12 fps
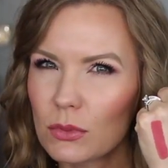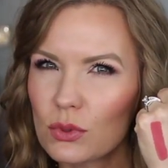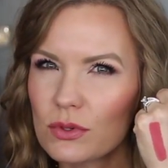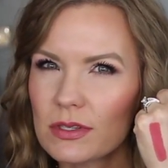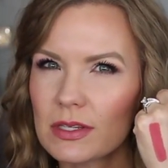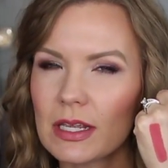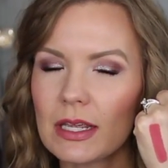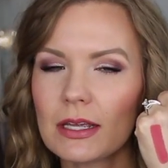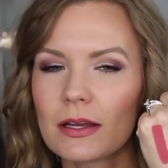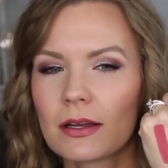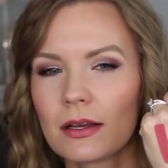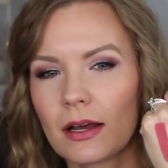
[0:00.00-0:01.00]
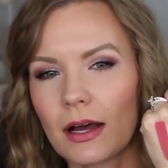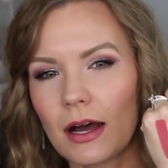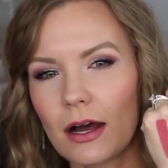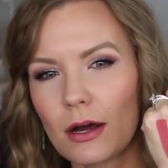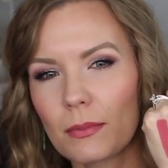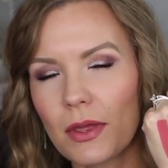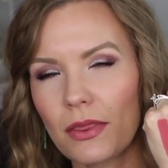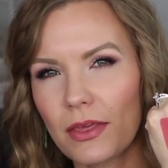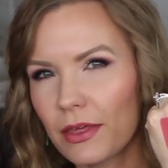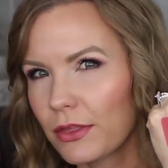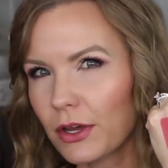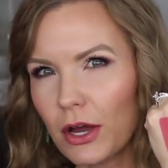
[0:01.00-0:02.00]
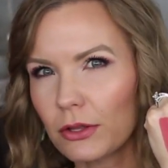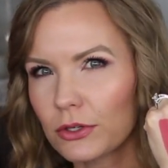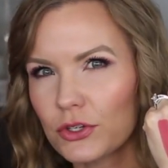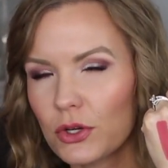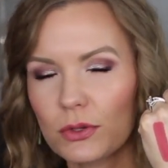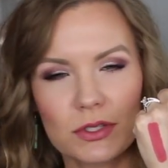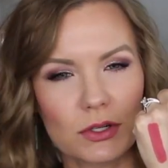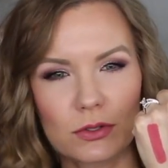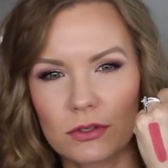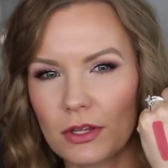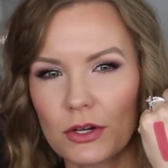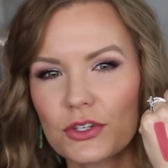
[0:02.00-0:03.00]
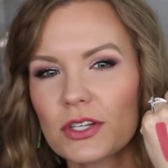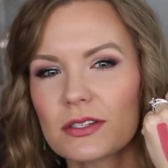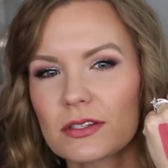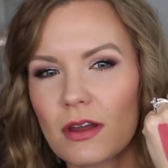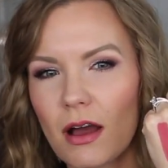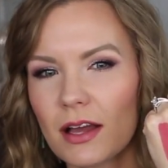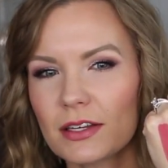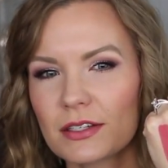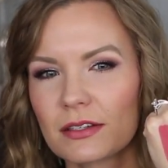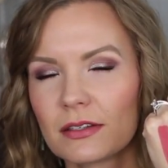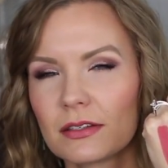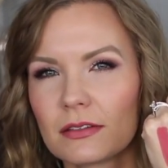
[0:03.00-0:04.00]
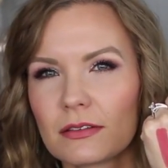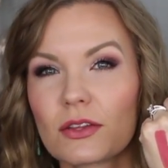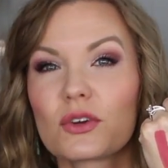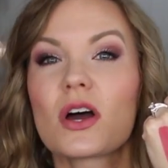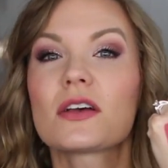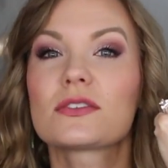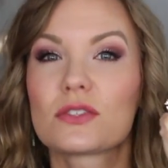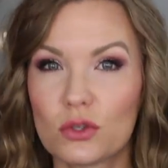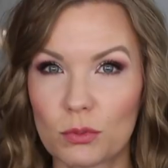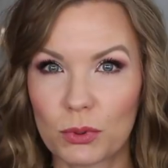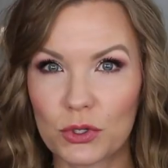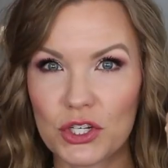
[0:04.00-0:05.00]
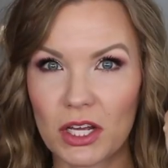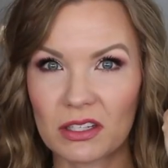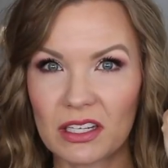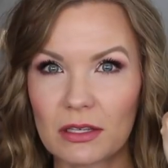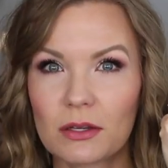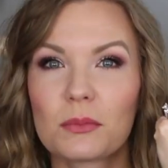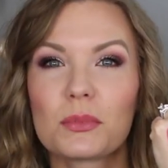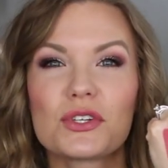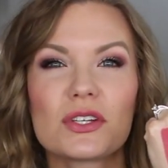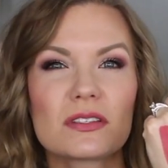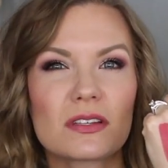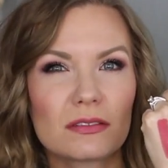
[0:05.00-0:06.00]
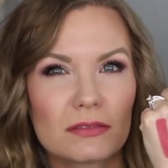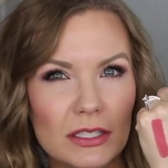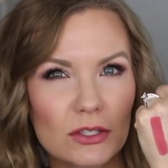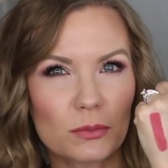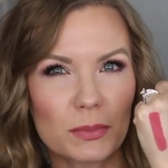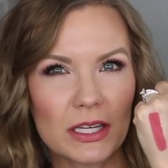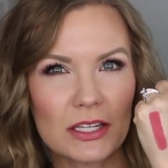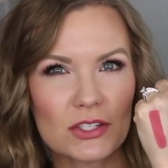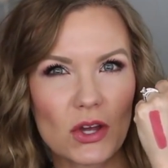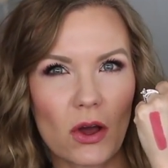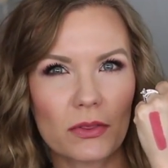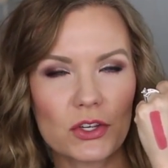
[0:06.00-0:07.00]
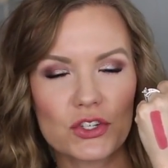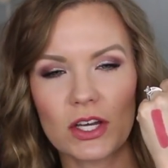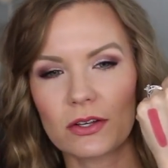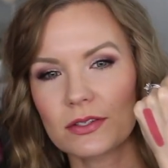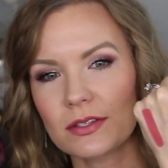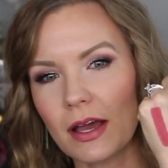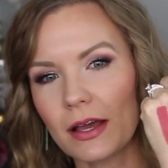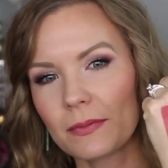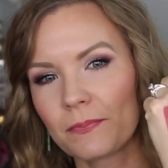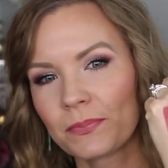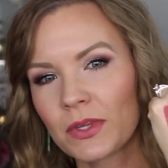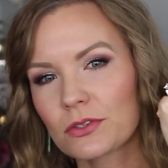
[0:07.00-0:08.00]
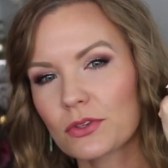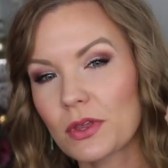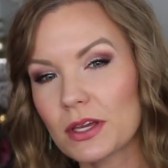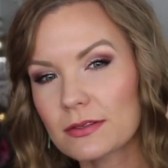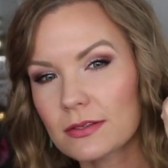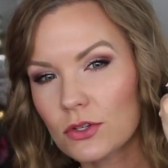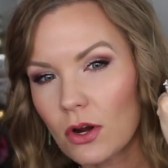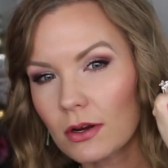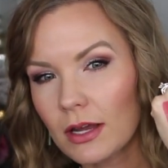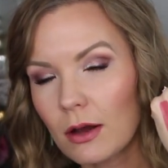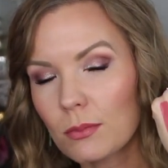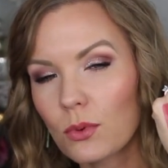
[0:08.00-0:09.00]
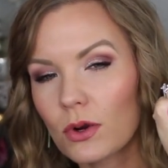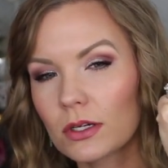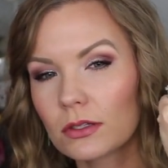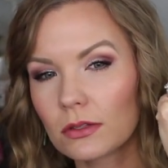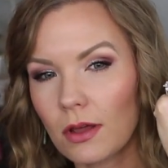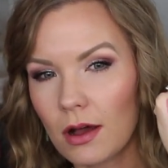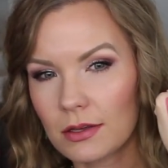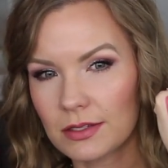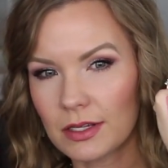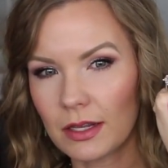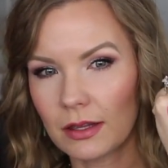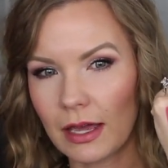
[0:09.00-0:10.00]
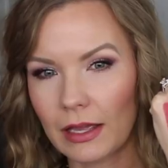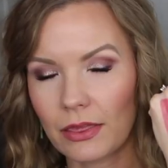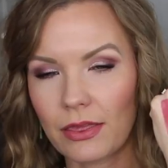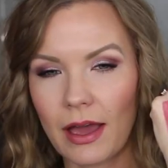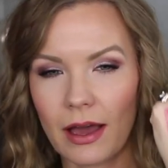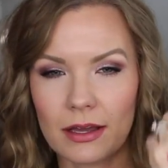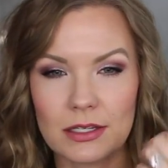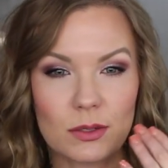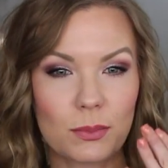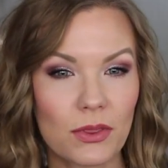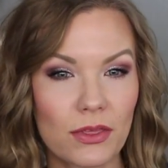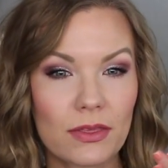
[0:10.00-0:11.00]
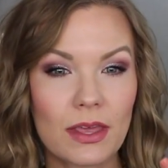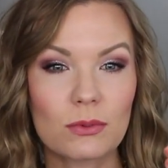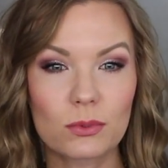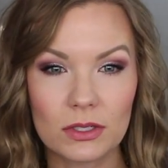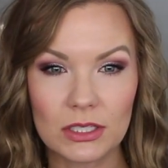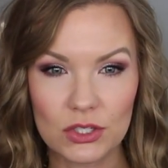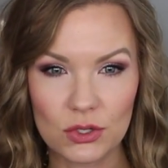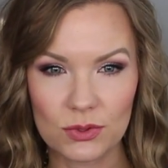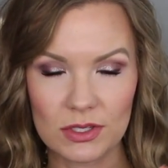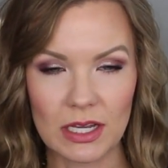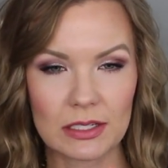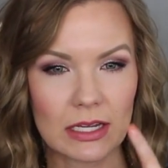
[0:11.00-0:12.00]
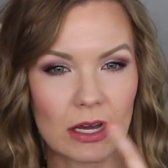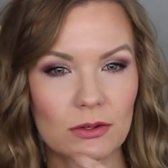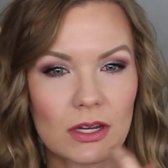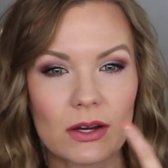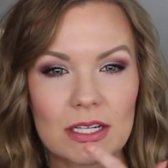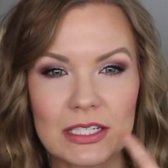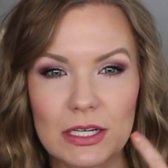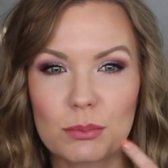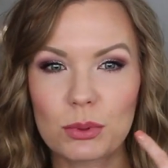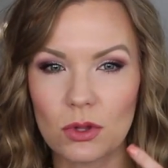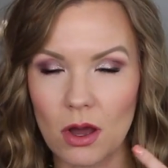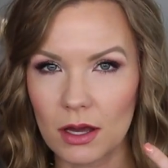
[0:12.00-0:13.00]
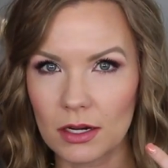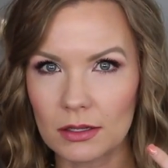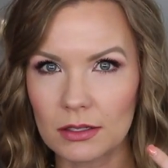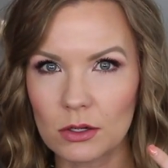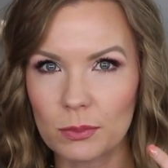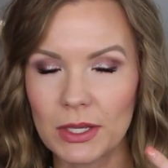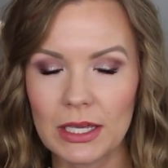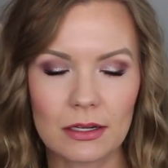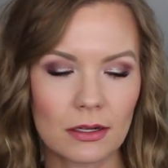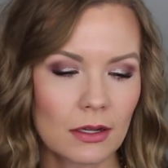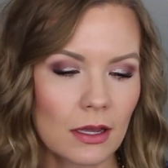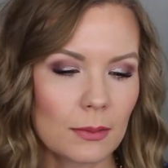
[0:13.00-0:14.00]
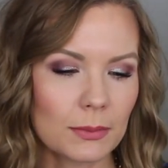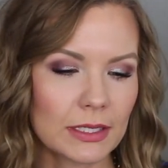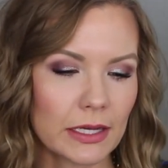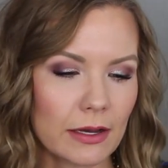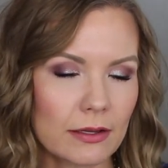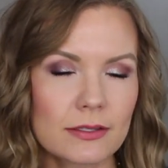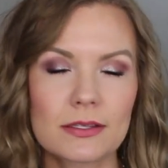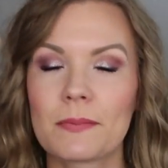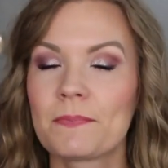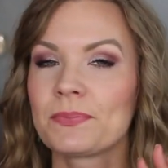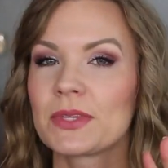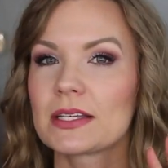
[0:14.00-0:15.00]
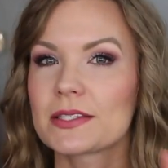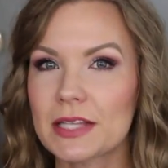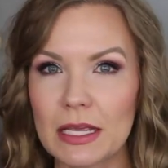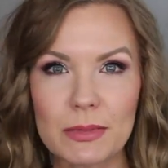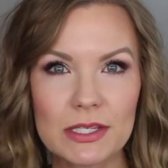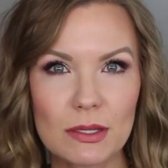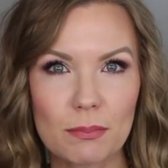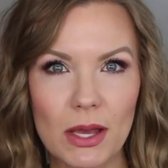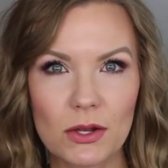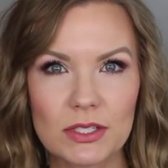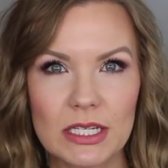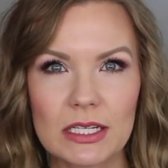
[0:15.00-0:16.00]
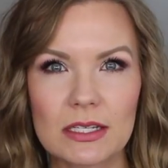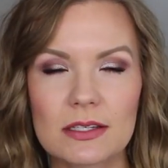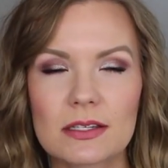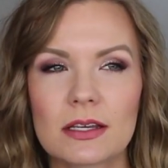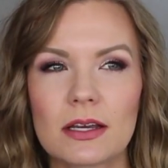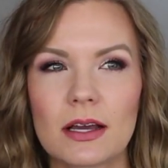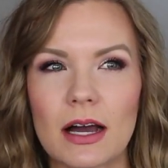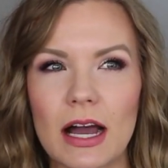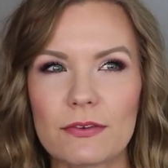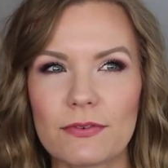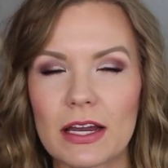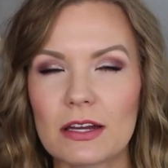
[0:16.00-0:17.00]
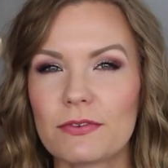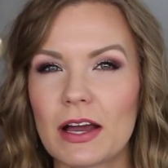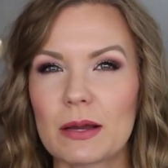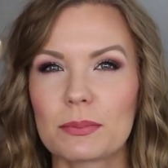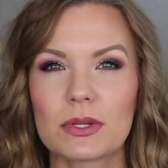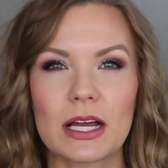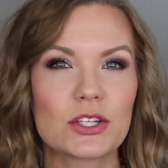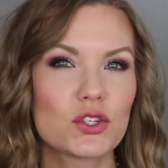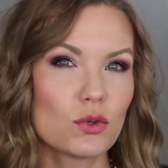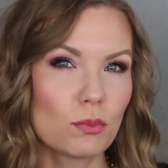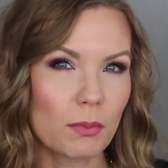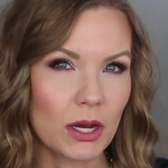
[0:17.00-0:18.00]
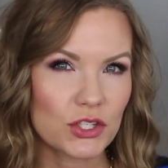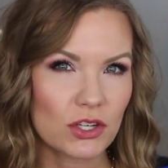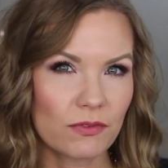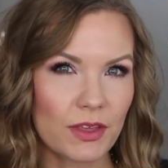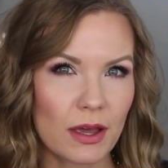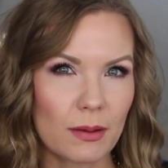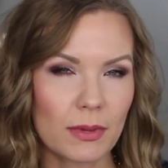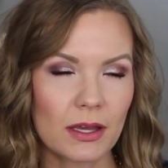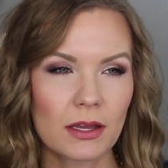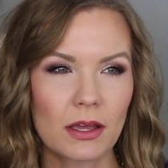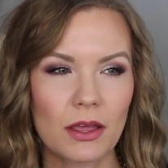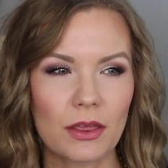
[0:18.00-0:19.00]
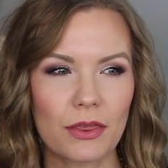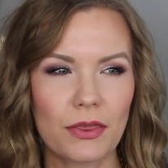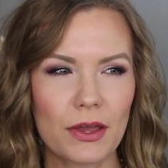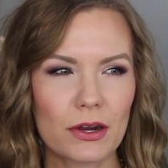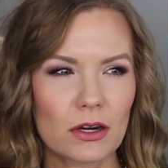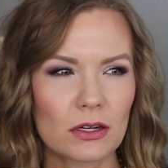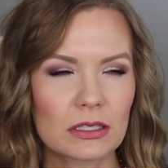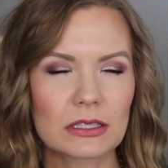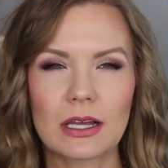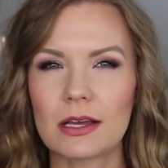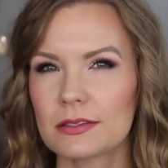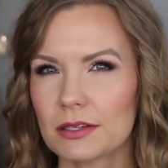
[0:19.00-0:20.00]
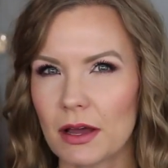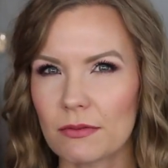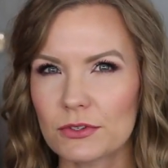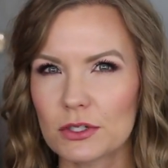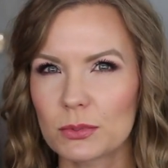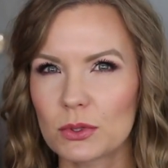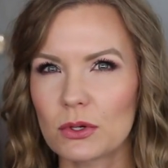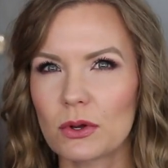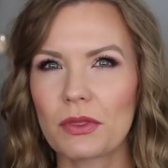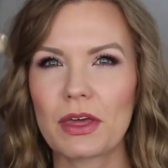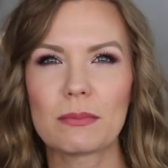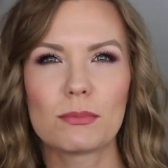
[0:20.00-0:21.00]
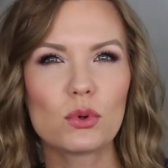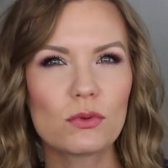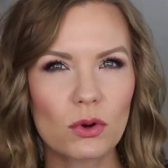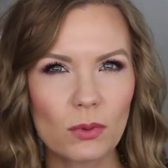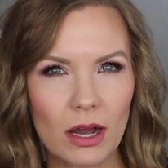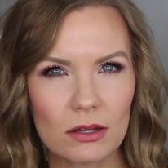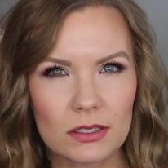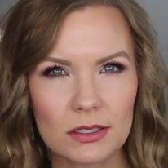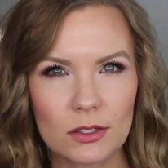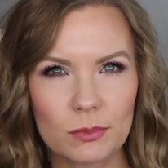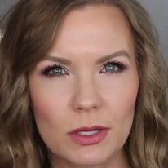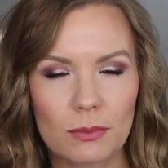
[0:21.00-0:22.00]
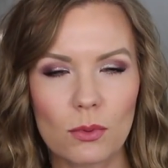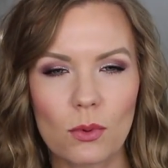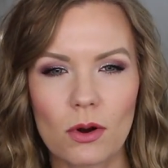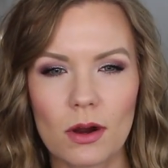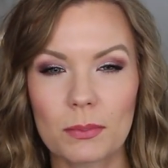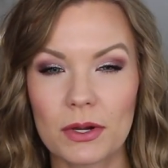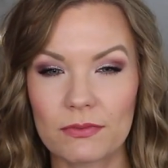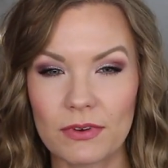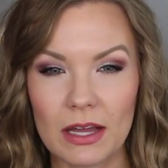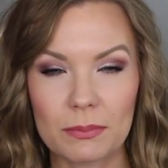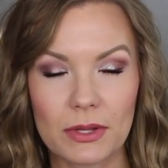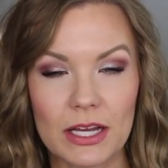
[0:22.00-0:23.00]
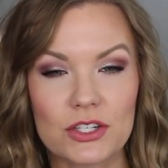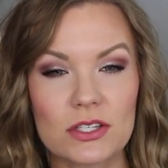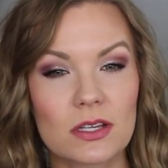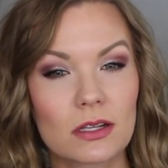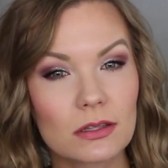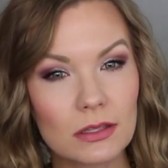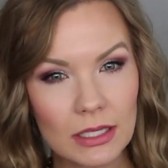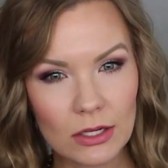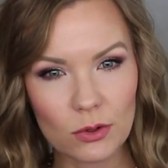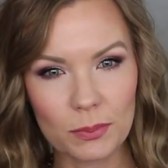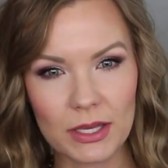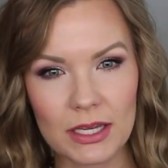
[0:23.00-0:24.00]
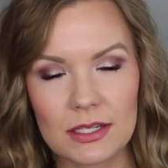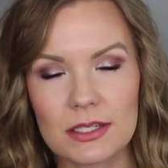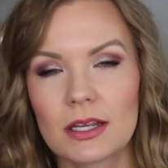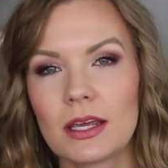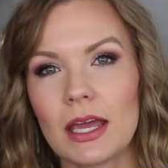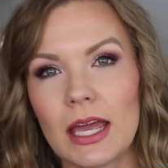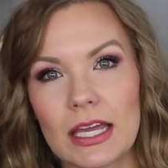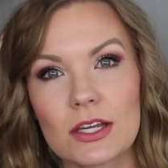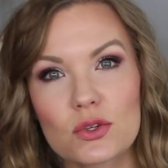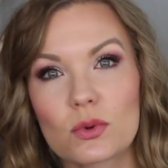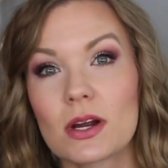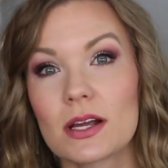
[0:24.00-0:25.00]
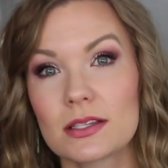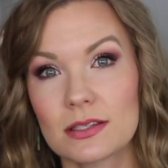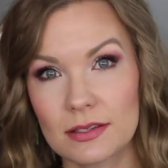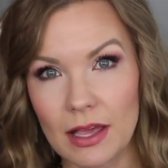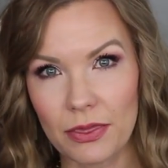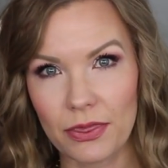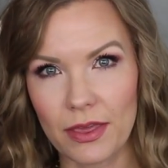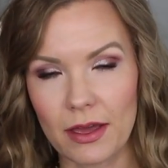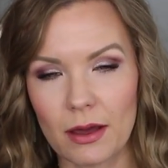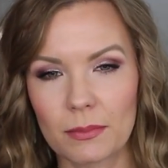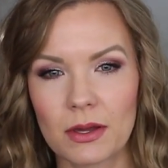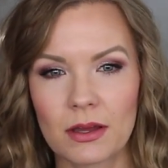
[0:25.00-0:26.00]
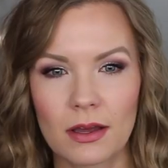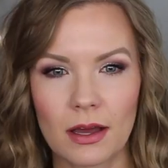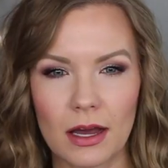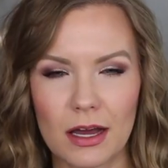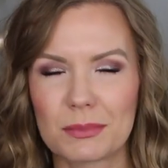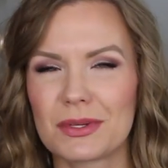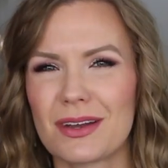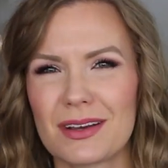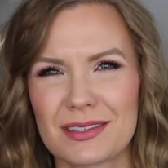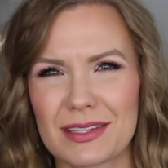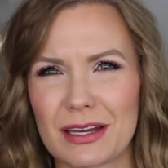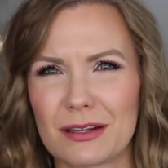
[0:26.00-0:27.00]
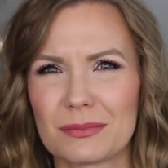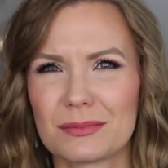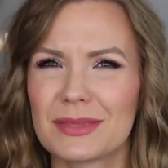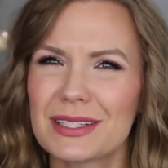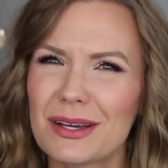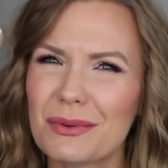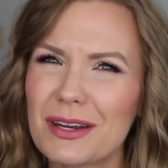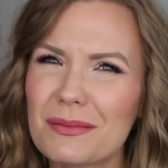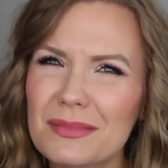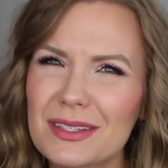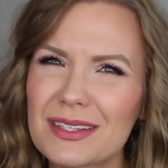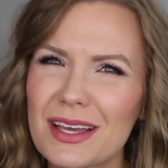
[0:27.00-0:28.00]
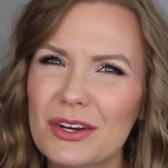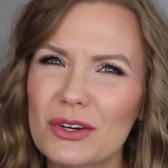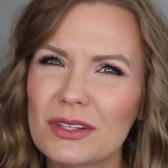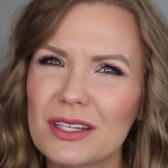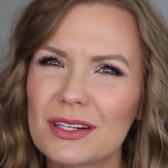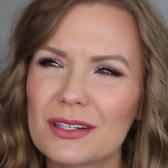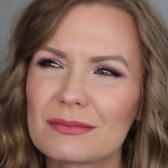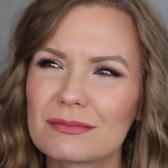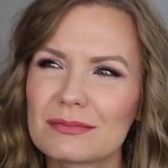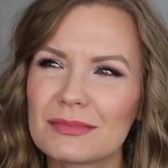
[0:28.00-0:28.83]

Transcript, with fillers: moussey than the Color Jolts. They're just not, they're not super jelly, but just a little bit on the gel side. So they start out more glossy like that, but then they really do set down. Now I did blot a little bit because same as the Melteds, I find if I apply too much of them, they're less comfortable, they move around a little bit more, but if I apply just a little bit and or I set them, not set them, is that what I said earlier?